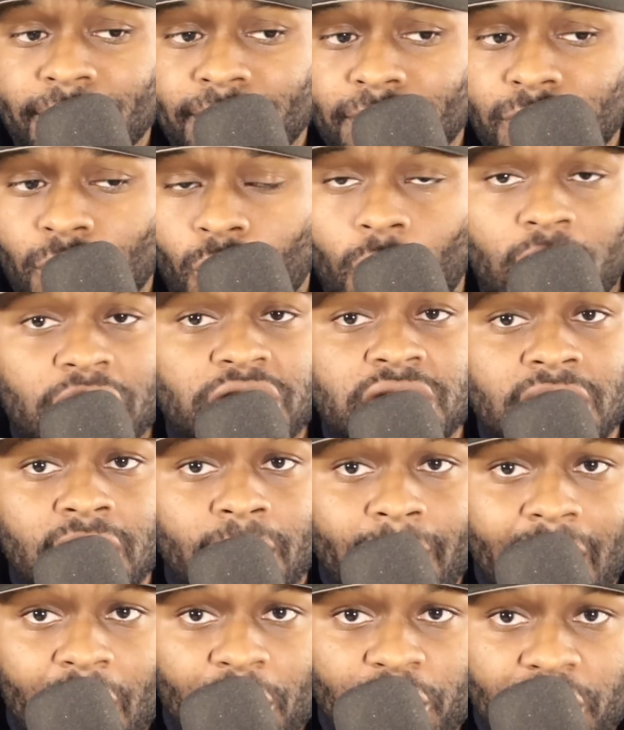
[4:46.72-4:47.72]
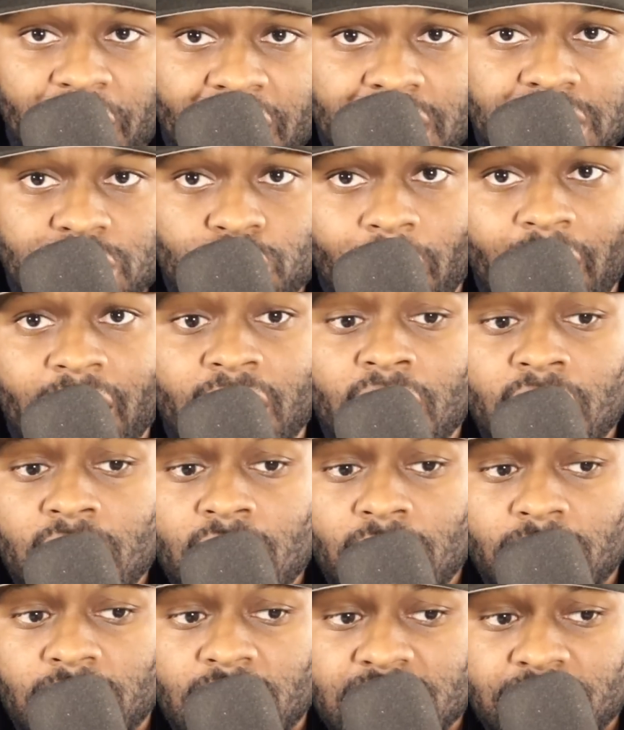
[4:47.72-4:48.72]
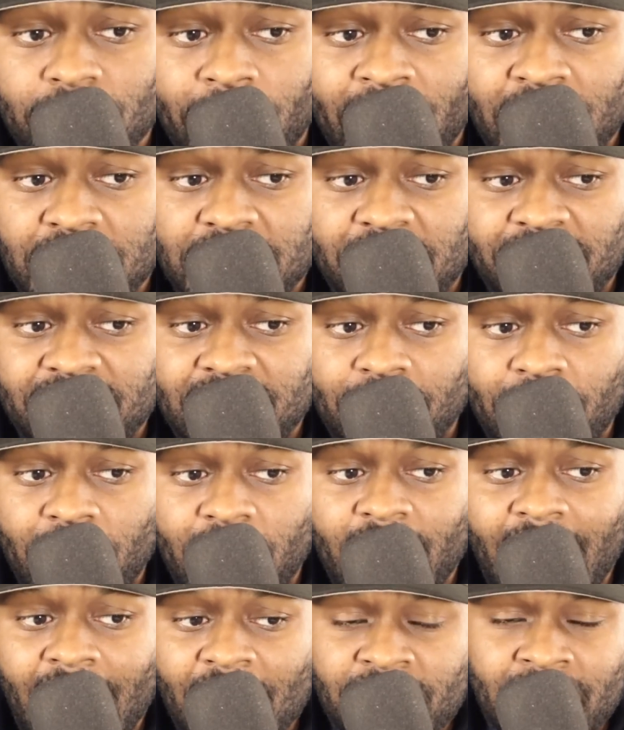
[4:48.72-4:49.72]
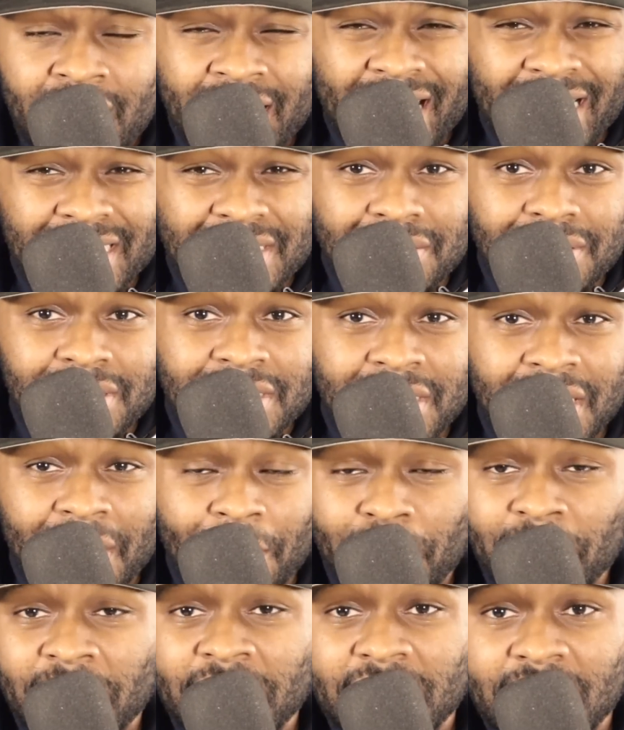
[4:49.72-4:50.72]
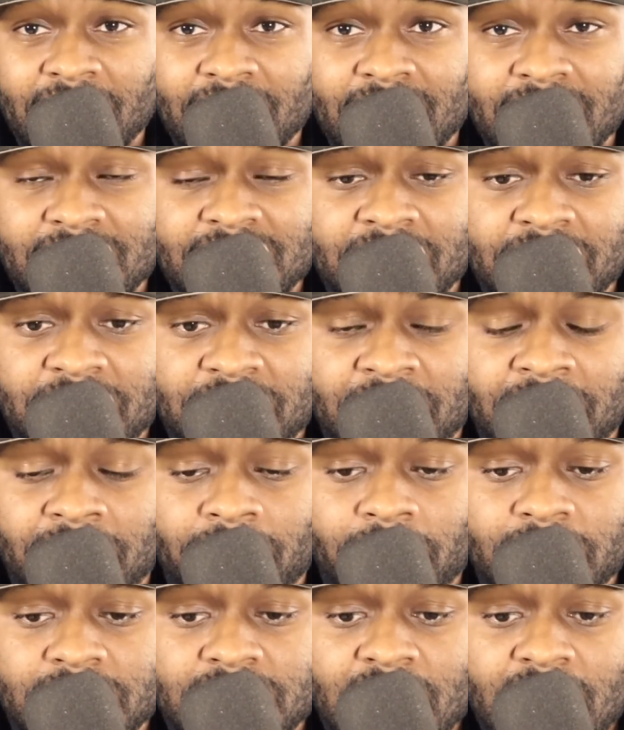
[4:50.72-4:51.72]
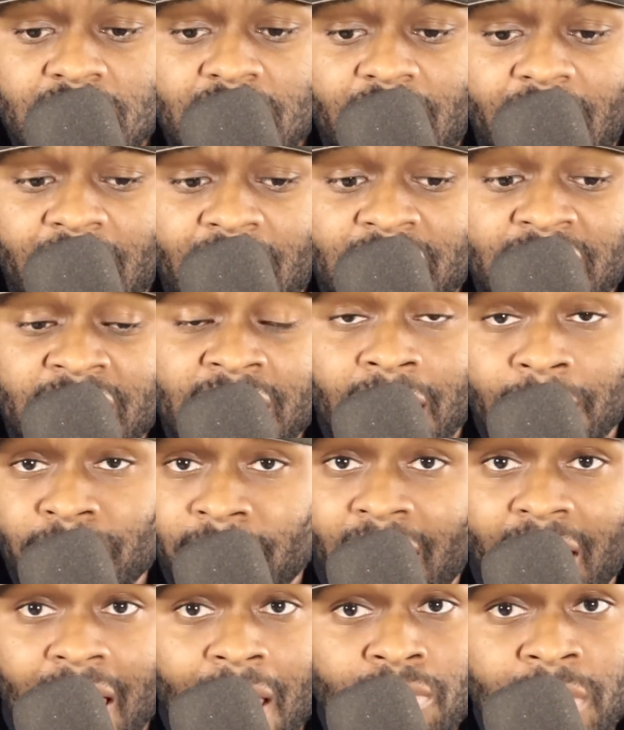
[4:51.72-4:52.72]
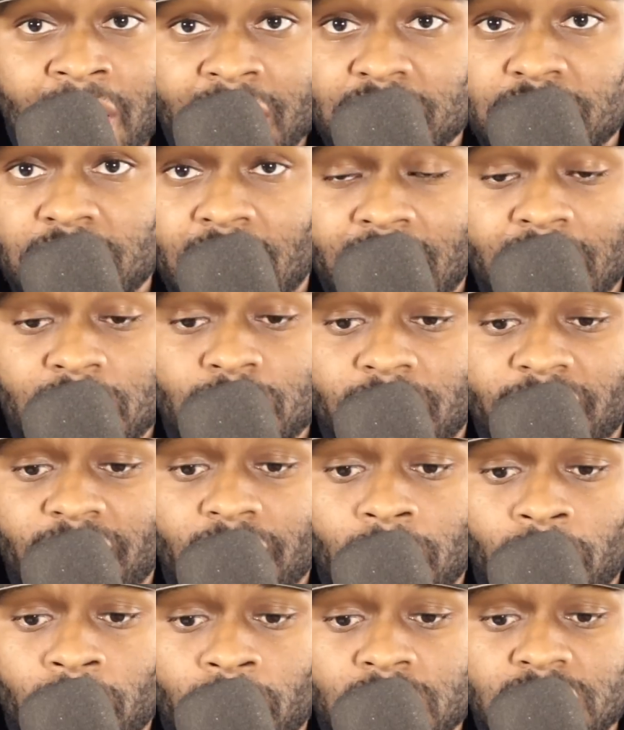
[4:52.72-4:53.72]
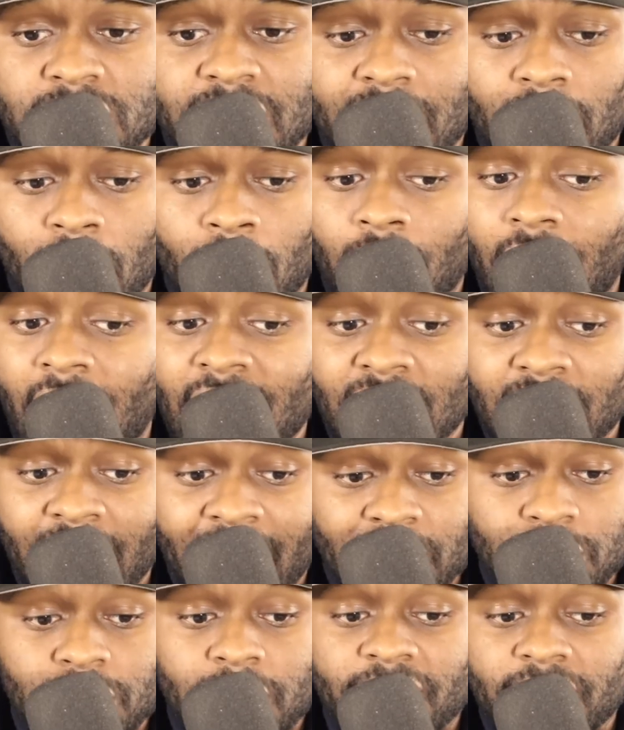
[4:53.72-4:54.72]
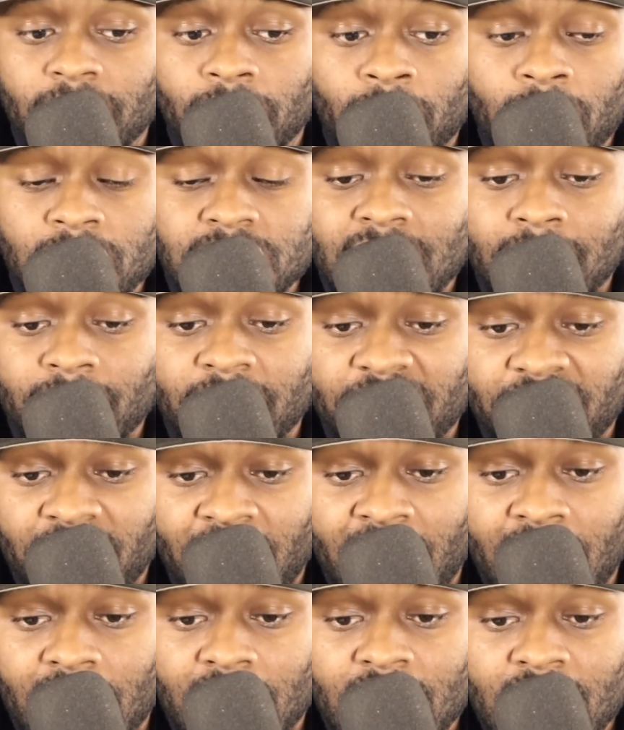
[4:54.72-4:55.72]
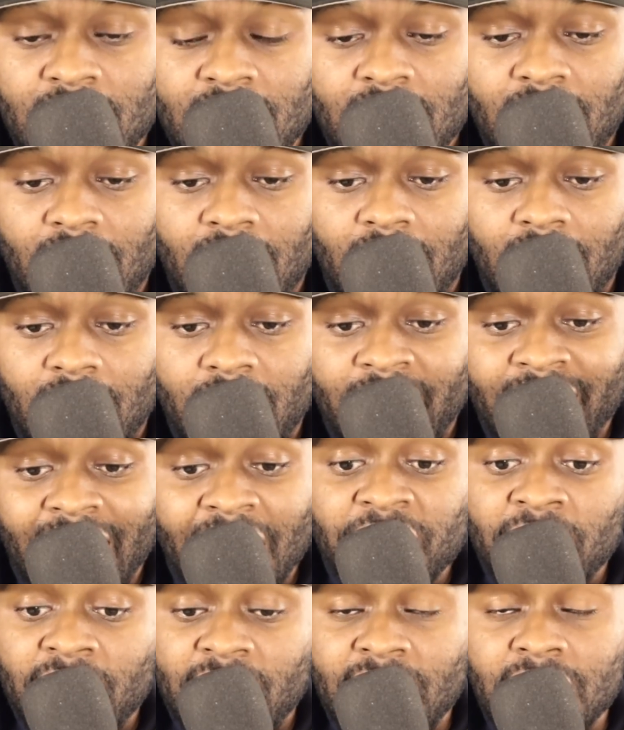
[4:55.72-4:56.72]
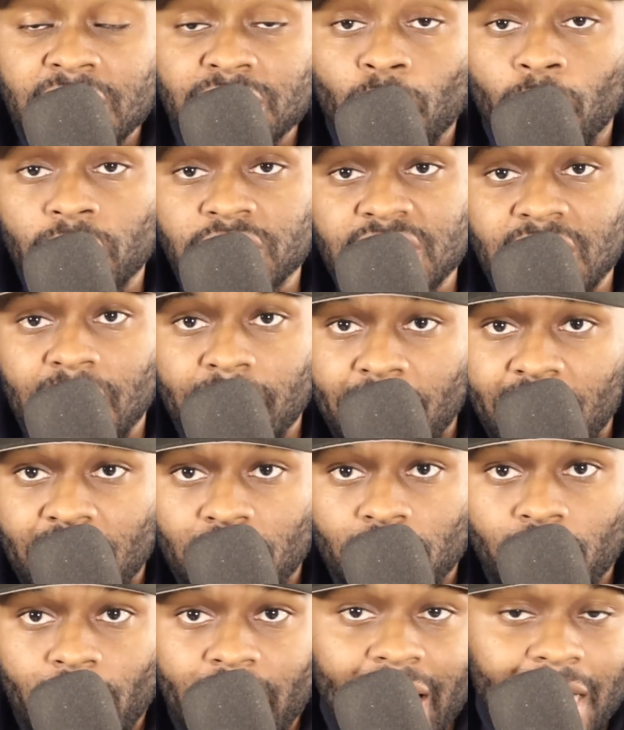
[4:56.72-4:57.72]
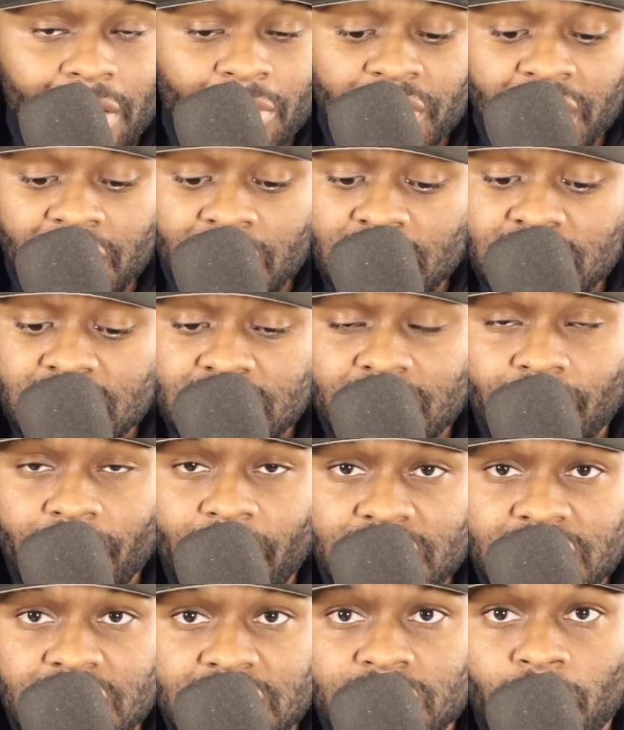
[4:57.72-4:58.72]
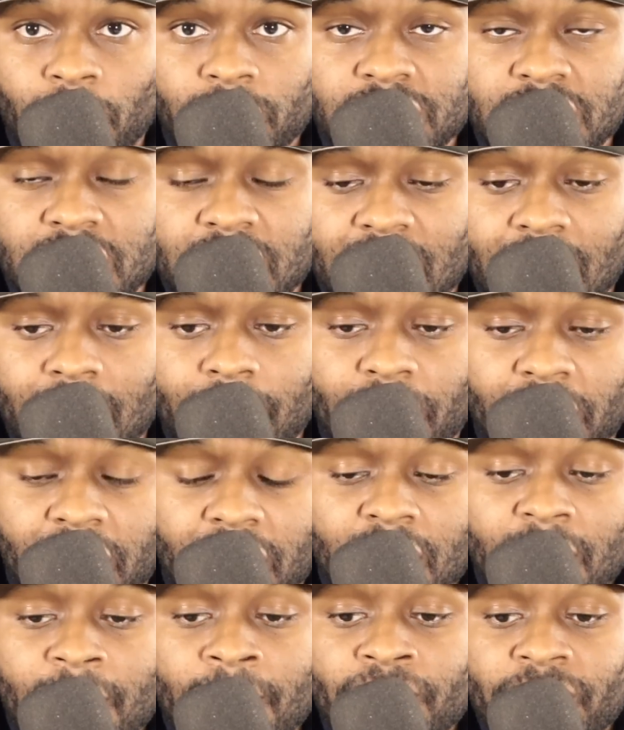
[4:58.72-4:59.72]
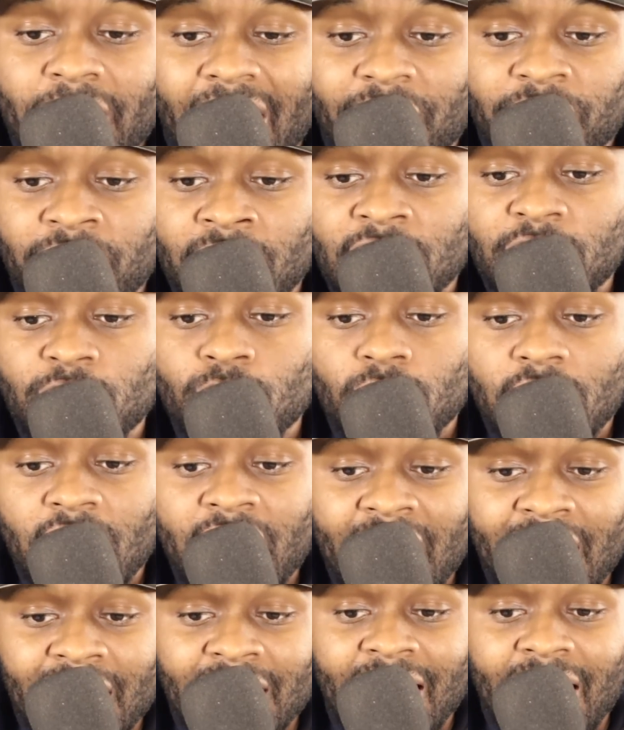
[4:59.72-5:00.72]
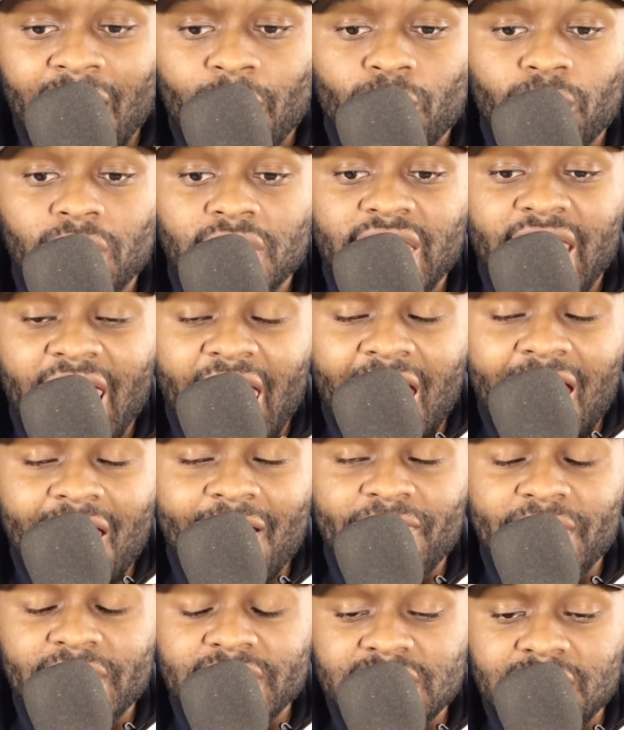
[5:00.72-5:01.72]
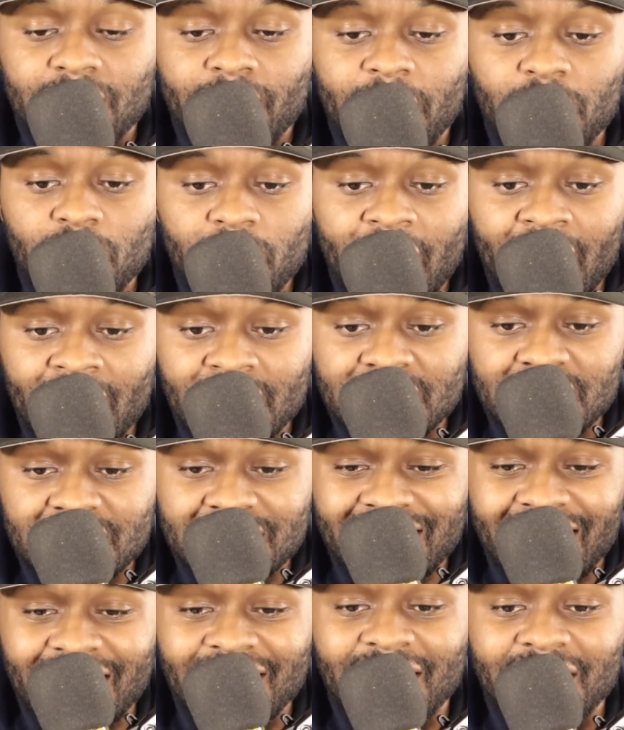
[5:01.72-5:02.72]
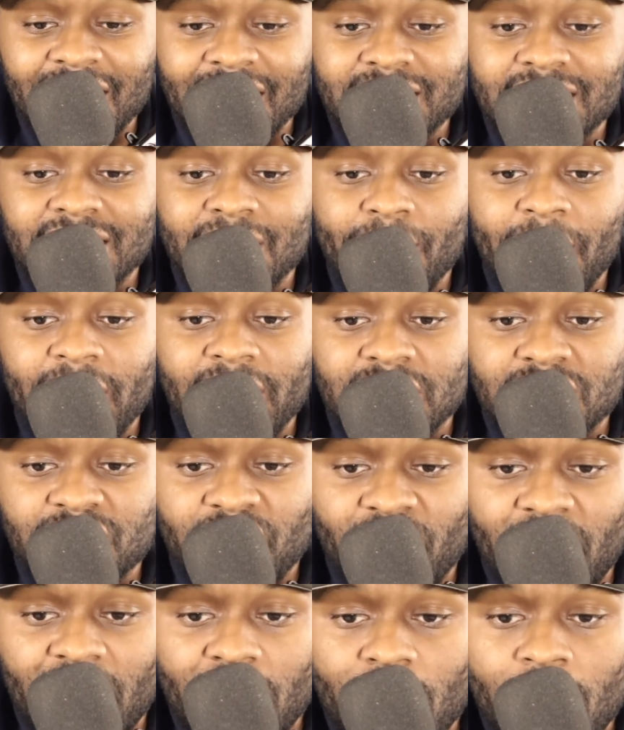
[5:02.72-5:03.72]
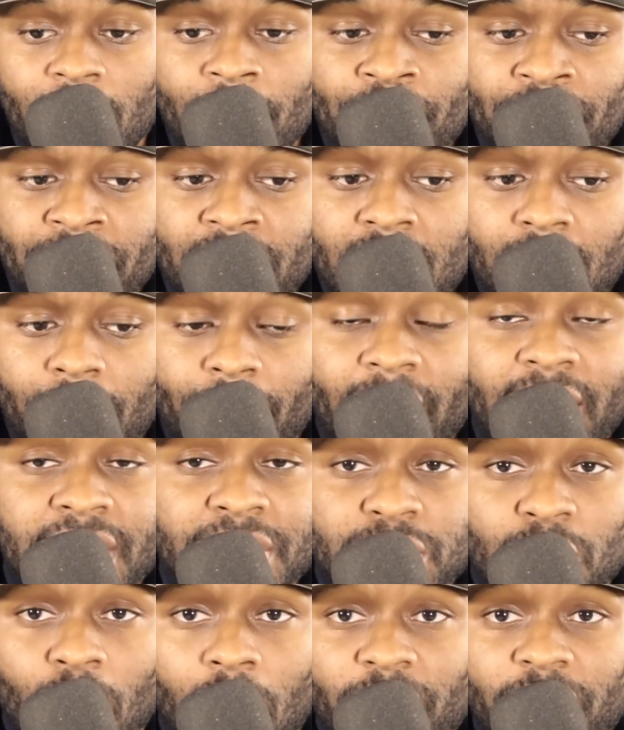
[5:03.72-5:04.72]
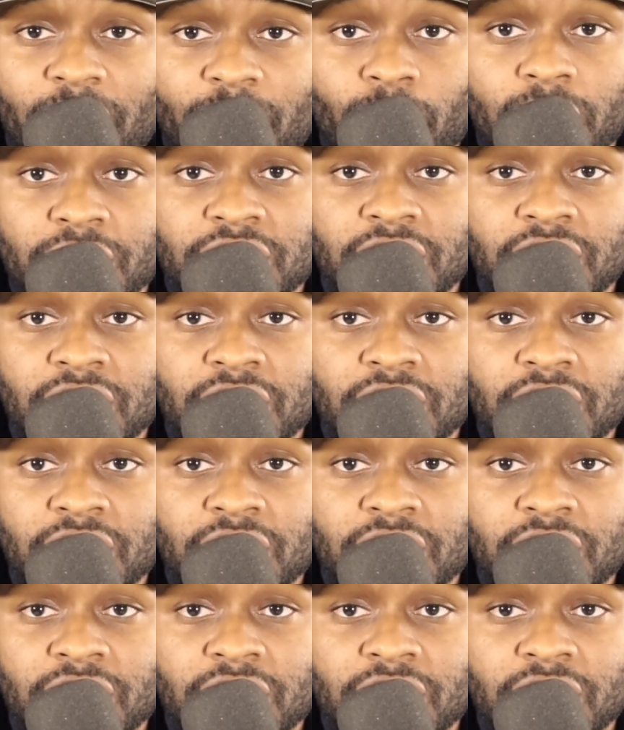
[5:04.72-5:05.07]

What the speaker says: question about this, right? This makeshift debate. I think it's completely disingenuous. And again, I'm not shading Trevor Lawrence at all. I like Trevor Lawrence. I'm a fan. And I think he is going to get better, right? I don't think this is the best he's going to get, but I think you cannot really have this debate. You can't say that this debate is fair based off of what